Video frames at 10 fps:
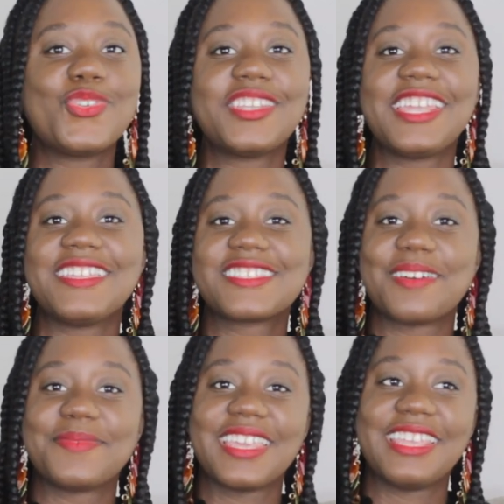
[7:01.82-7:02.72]
you donating
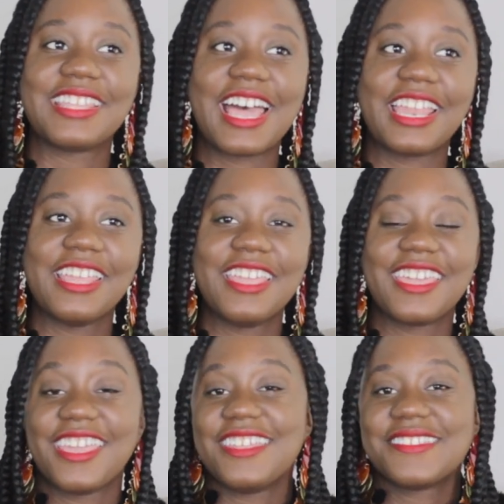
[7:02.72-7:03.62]
something that
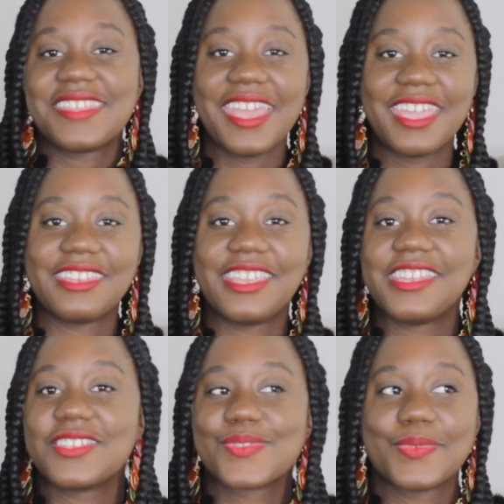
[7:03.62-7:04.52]
it is stained, it
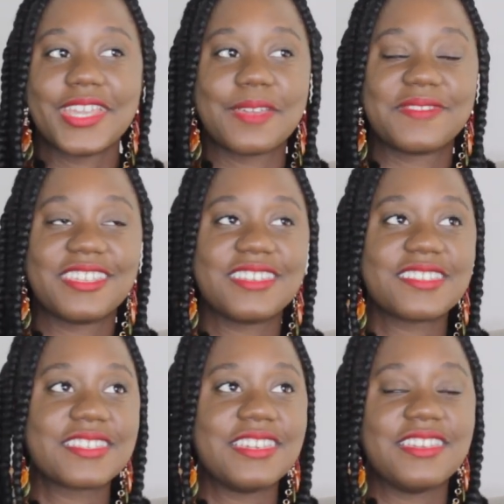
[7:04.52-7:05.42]
is ripped, it
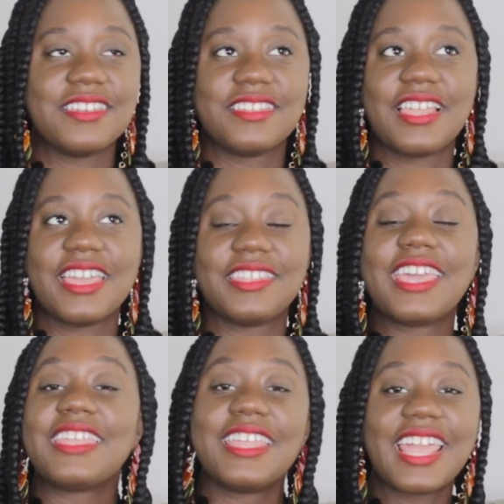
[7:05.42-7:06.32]
is like,
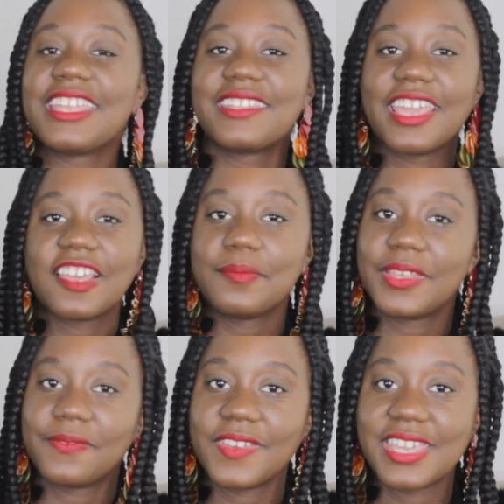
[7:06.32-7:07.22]
and it cannot
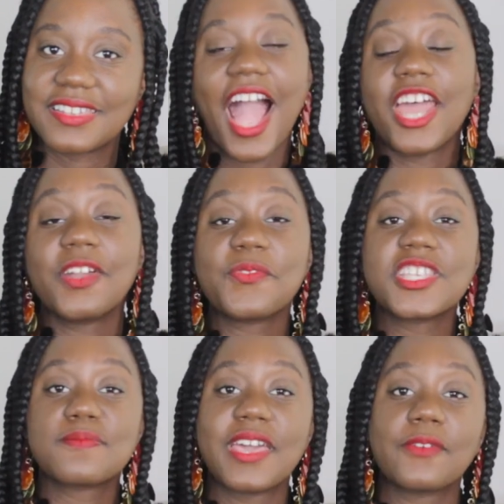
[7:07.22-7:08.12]
be fixed? Out of
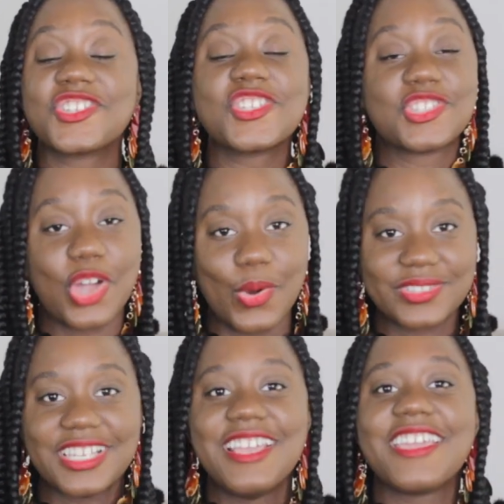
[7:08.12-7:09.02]
respect, just
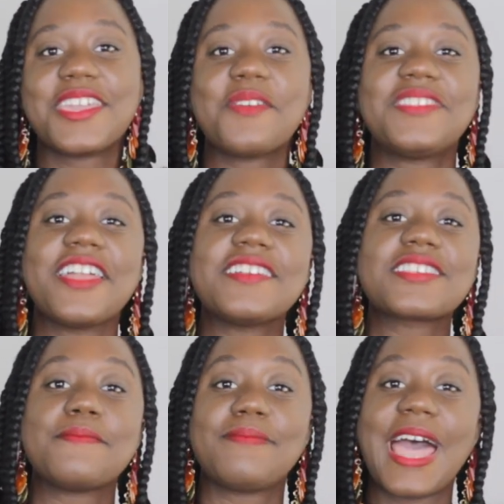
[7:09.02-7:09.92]
don't. If there is
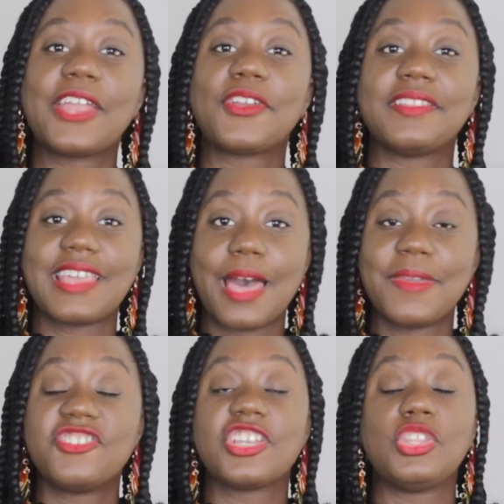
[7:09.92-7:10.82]
a minor
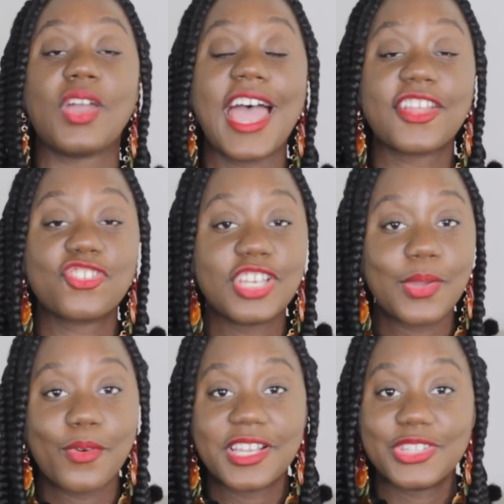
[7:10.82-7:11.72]
damage and you actually
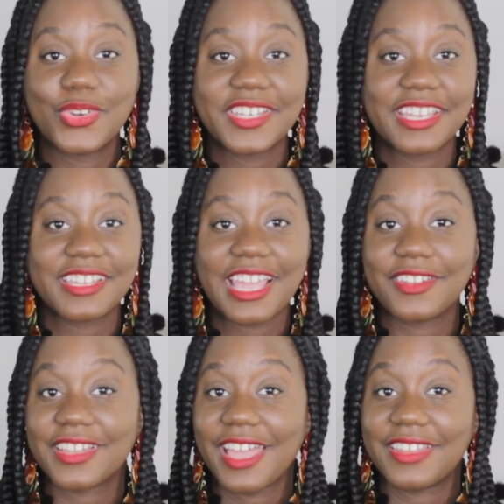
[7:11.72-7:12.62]
want to donate it
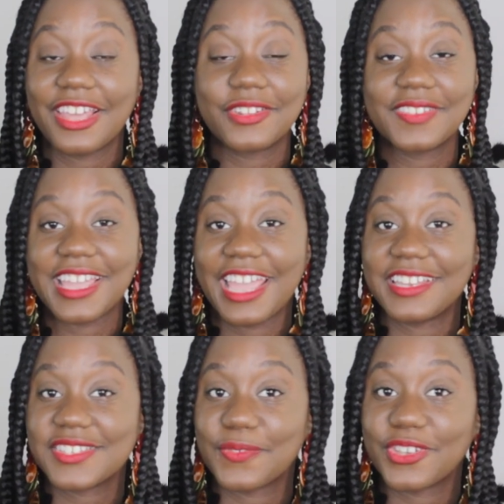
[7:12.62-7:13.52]
out of the
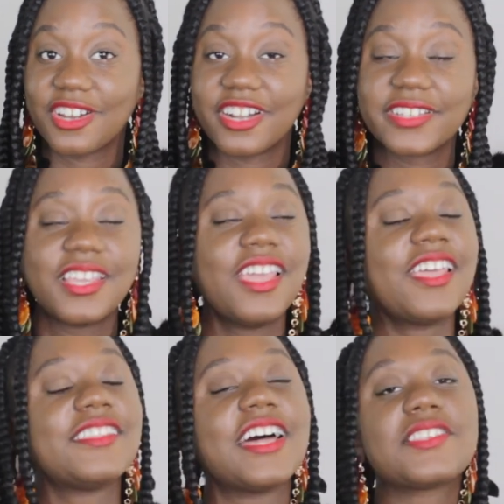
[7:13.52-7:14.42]
kindness of your heart,
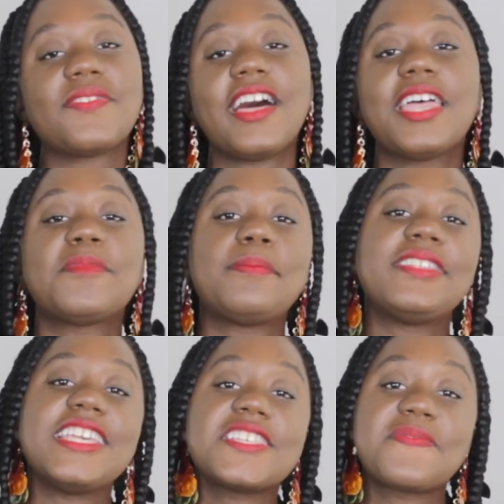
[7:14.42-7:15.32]
that's fine, but
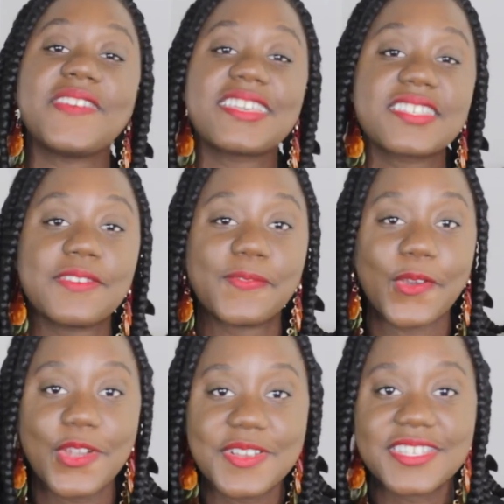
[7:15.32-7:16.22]
please fix it
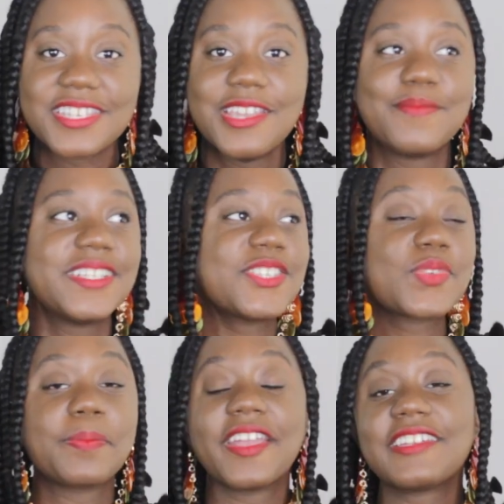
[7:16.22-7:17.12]
first. Please
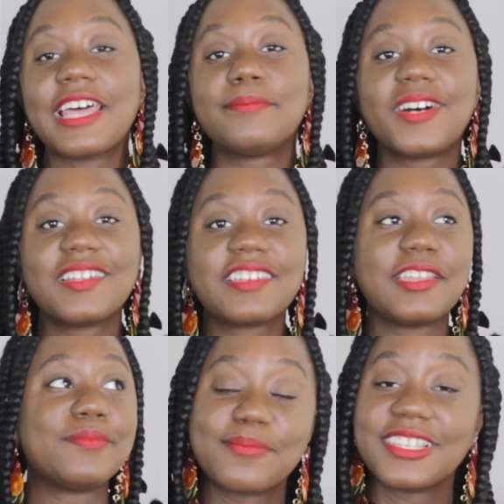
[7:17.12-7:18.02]
repair that
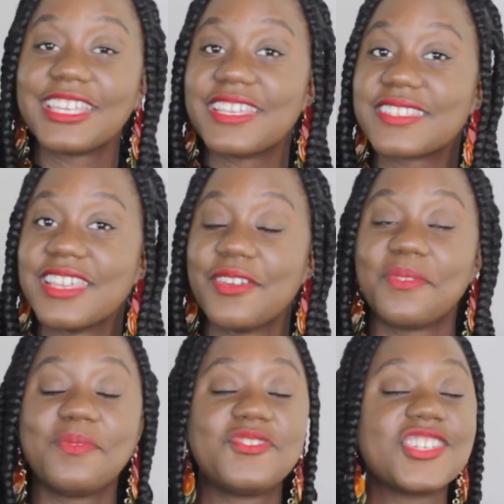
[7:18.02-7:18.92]
button. Please
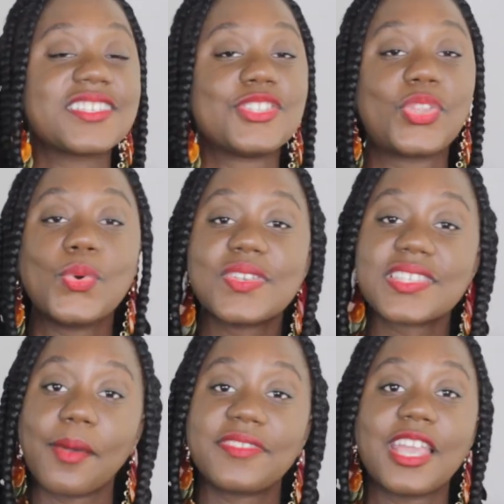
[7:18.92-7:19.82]
just do
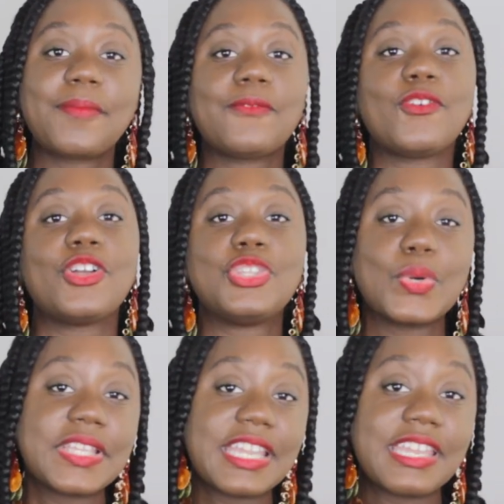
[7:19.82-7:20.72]
something before
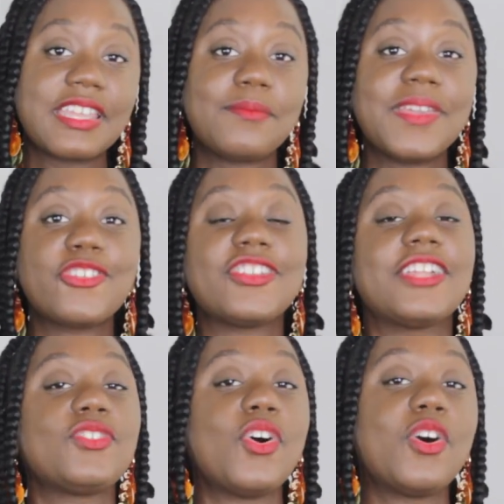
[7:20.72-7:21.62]
donating it. Make sure
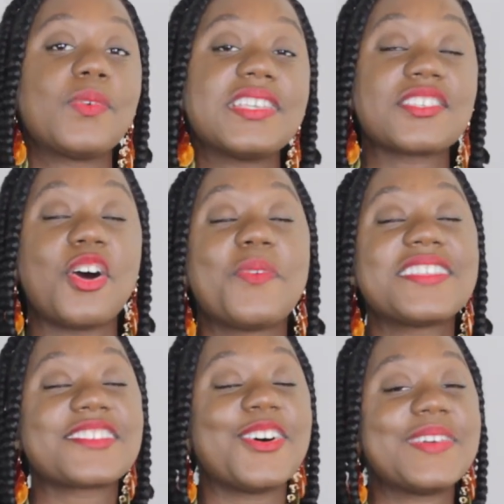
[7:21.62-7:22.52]
that you always,
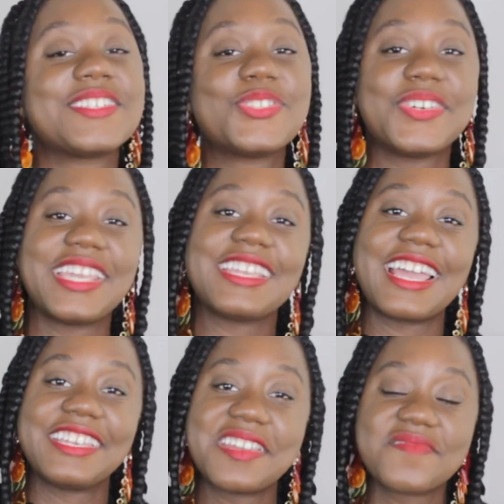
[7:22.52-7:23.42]
always, always donate
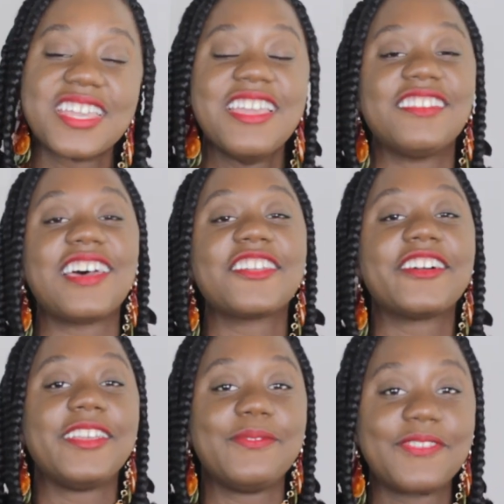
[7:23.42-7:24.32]
items that
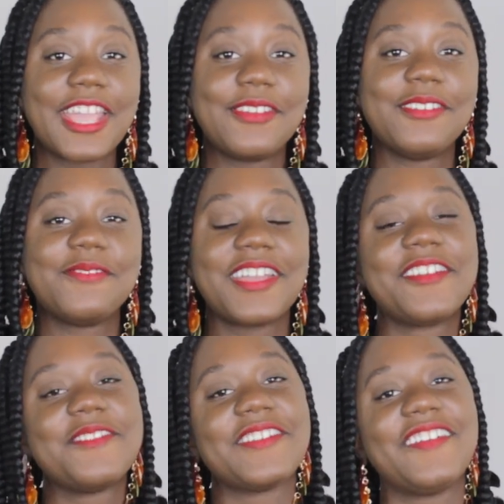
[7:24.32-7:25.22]
are in very,
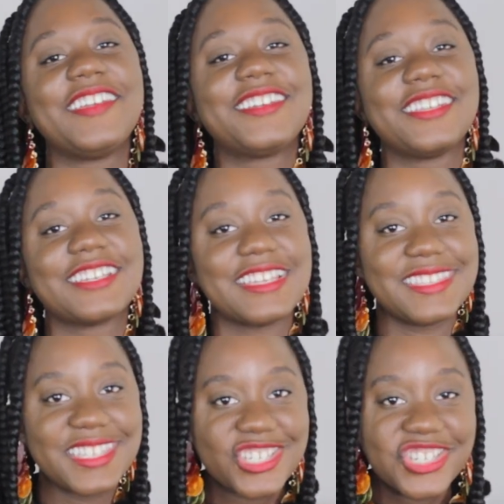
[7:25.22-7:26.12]
very, very good
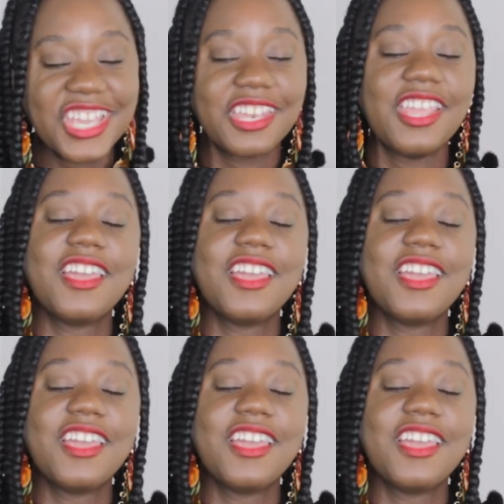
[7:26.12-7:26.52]
condition.